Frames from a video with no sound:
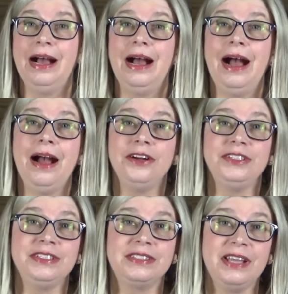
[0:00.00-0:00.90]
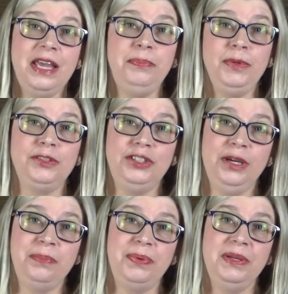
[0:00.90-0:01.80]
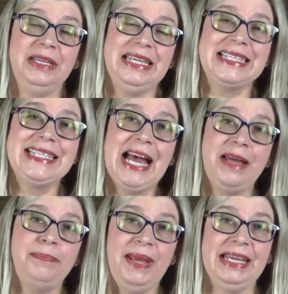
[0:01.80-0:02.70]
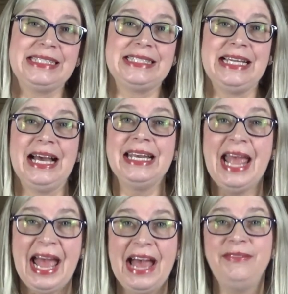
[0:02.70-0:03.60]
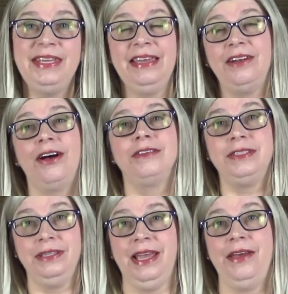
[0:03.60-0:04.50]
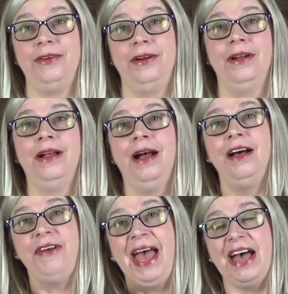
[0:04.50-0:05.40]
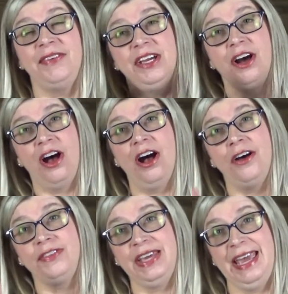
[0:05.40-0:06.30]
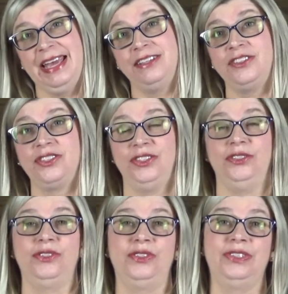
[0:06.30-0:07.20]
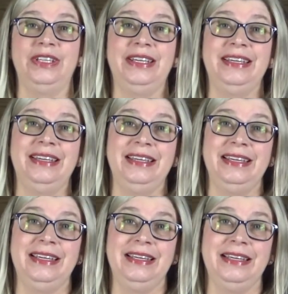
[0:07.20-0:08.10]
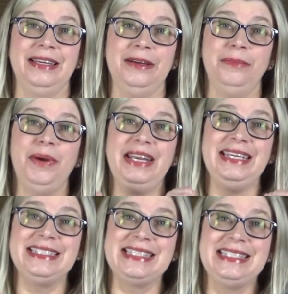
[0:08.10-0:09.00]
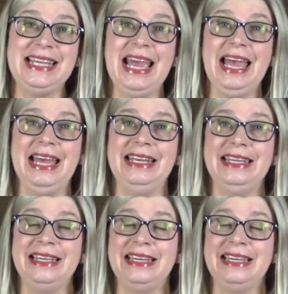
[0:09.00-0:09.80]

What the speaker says: Our discipleship is not based on having it all together, of having all the answers, but instead